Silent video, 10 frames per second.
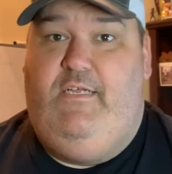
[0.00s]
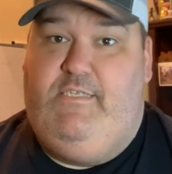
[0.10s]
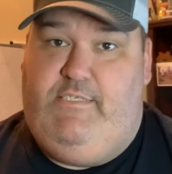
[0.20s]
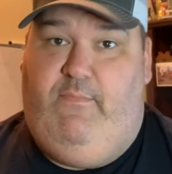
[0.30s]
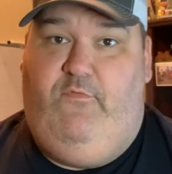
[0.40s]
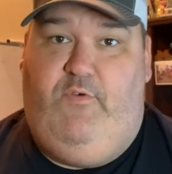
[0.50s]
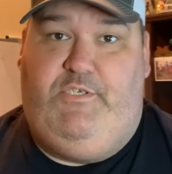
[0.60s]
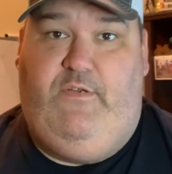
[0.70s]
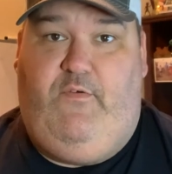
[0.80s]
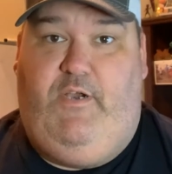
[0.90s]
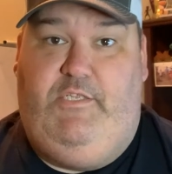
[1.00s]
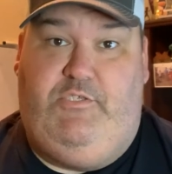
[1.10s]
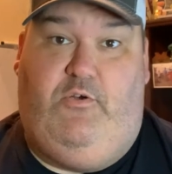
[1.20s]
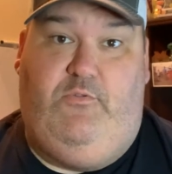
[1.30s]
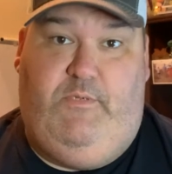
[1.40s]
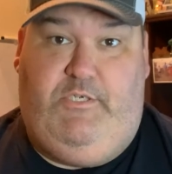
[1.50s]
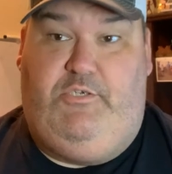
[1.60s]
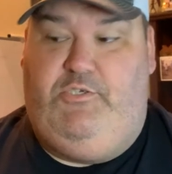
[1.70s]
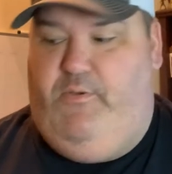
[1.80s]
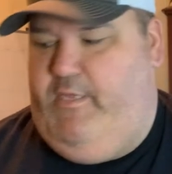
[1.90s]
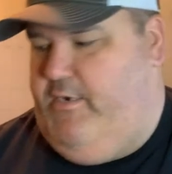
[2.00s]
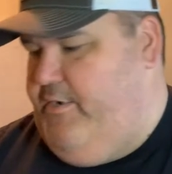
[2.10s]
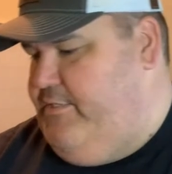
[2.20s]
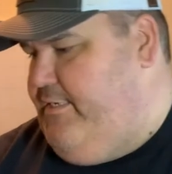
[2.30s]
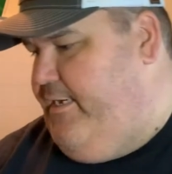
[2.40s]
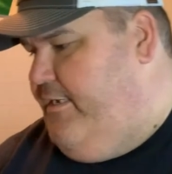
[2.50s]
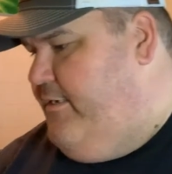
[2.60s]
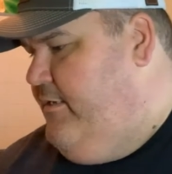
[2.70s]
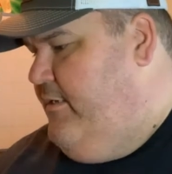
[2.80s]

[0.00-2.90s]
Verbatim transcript: Some of which I've already sold, which I'll show you here in a second.